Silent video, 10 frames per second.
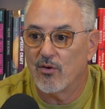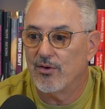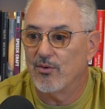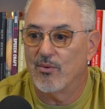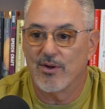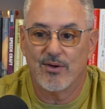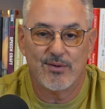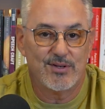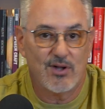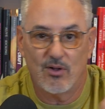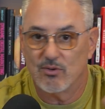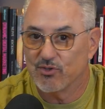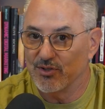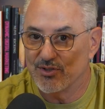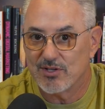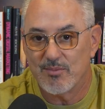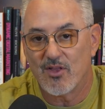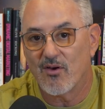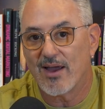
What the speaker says: you want to indulge in some other